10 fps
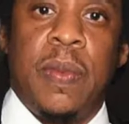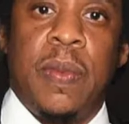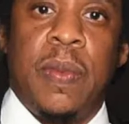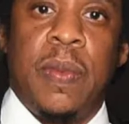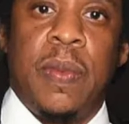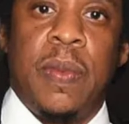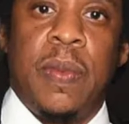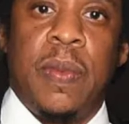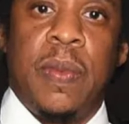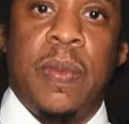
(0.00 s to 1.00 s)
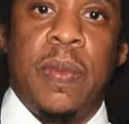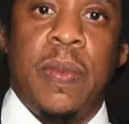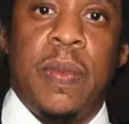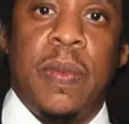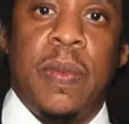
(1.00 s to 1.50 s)

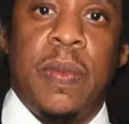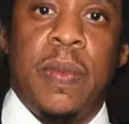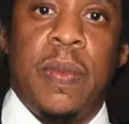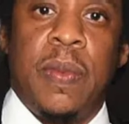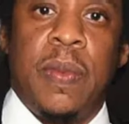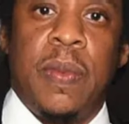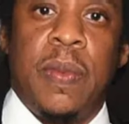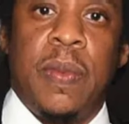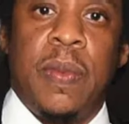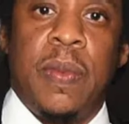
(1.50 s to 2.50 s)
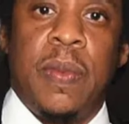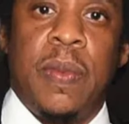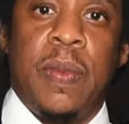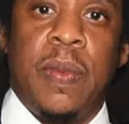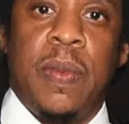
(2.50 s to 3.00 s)

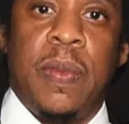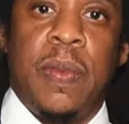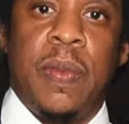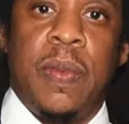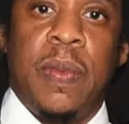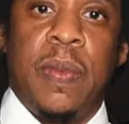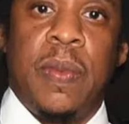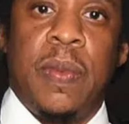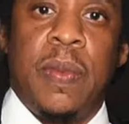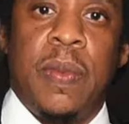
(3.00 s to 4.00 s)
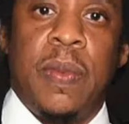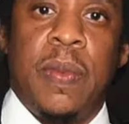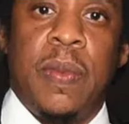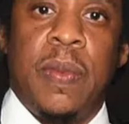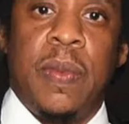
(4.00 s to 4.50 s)

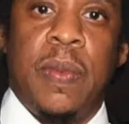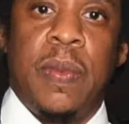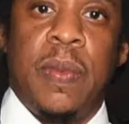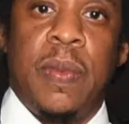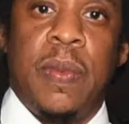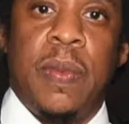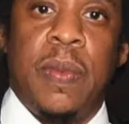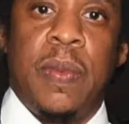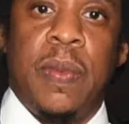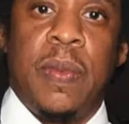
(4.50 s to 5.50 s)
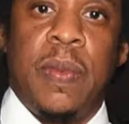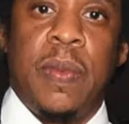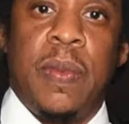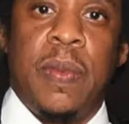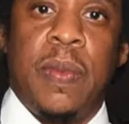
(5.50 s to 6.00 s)

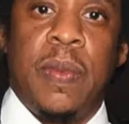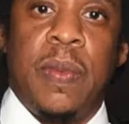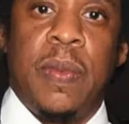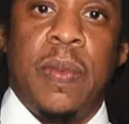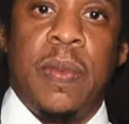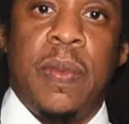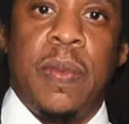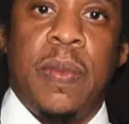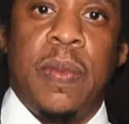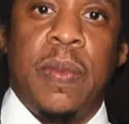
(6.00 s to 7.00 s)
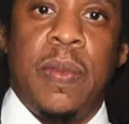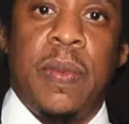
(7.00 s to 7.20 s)
(not speaking)